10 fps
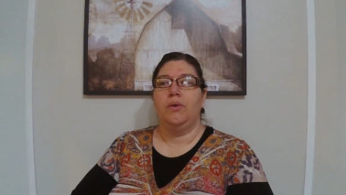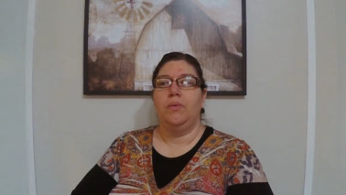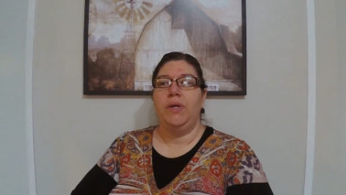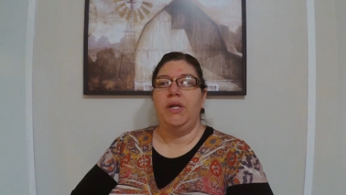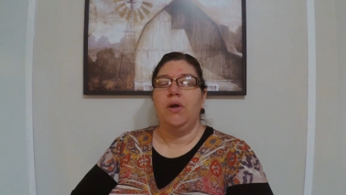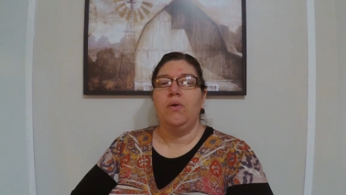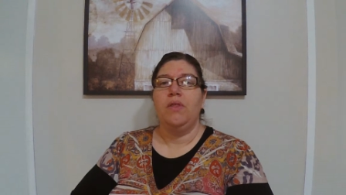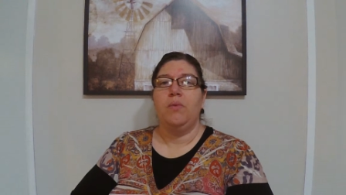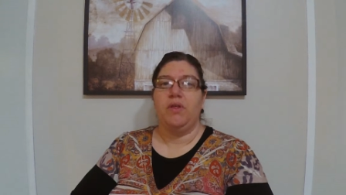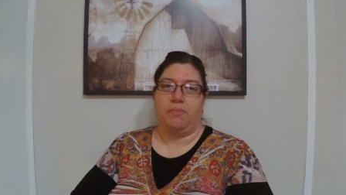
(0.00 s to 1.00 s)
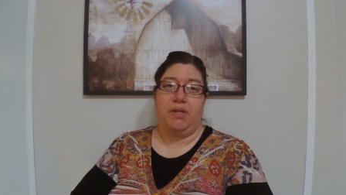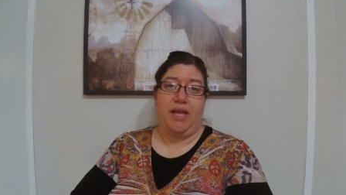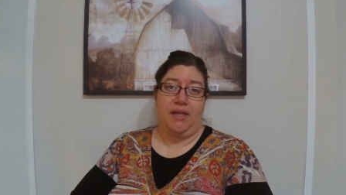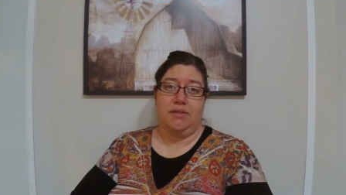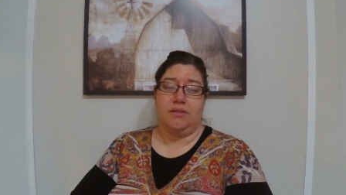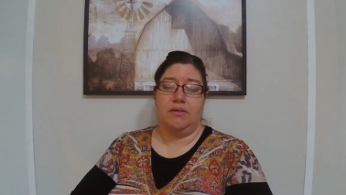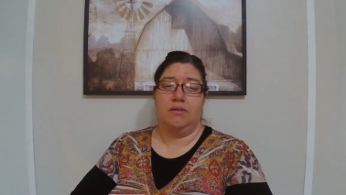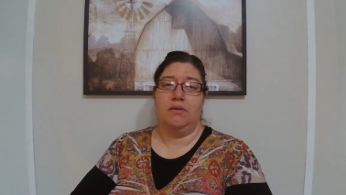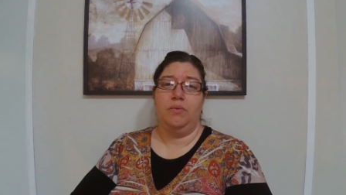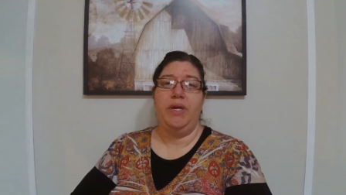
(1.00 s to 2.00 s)
we know that with plants,
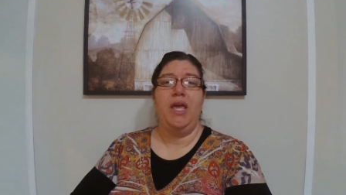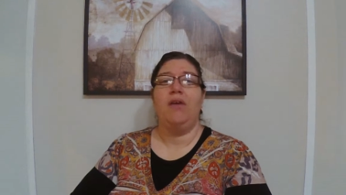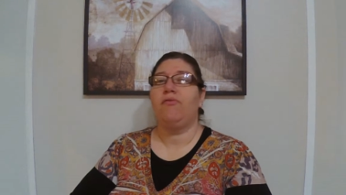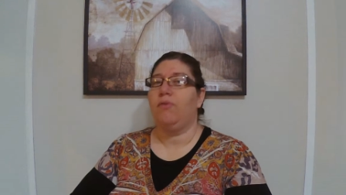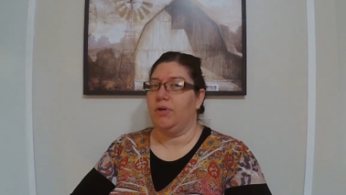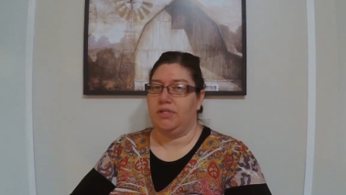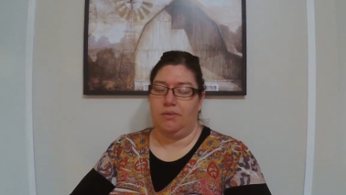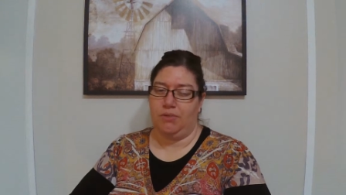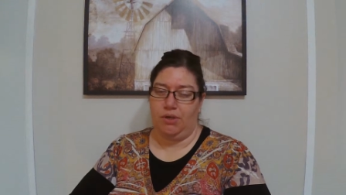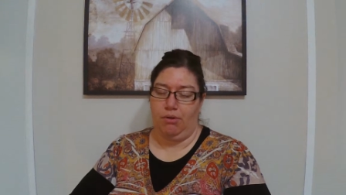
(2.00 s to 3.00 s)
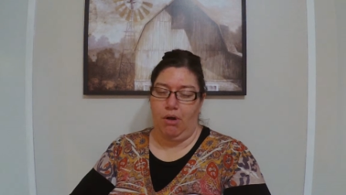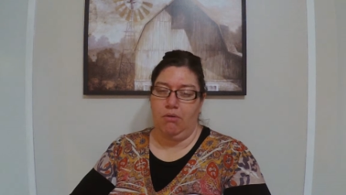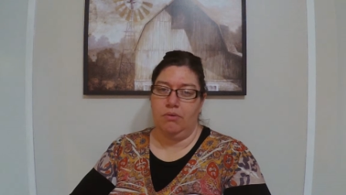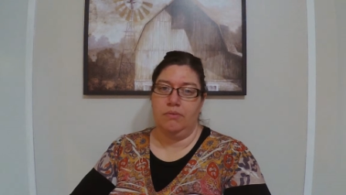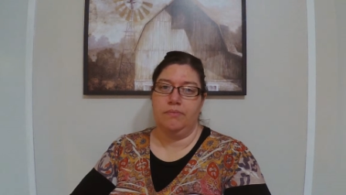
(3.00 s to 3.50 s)
we can't force them to grow.